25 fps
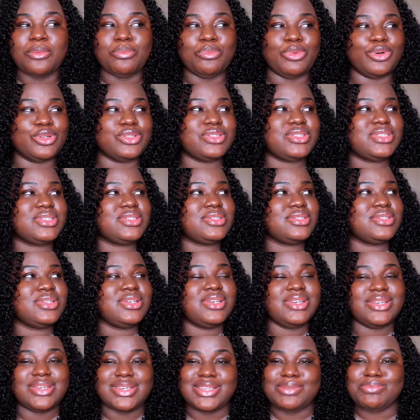but
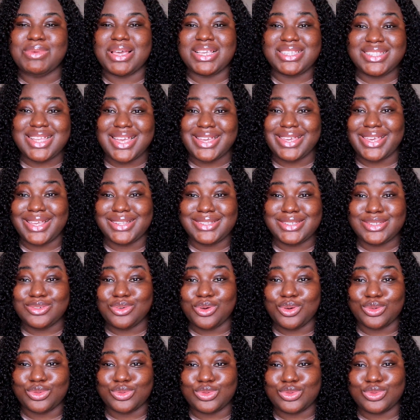it might start
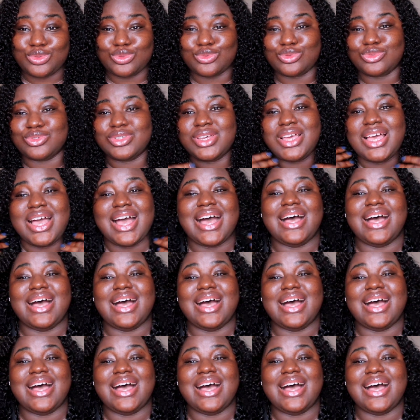getting hot soon.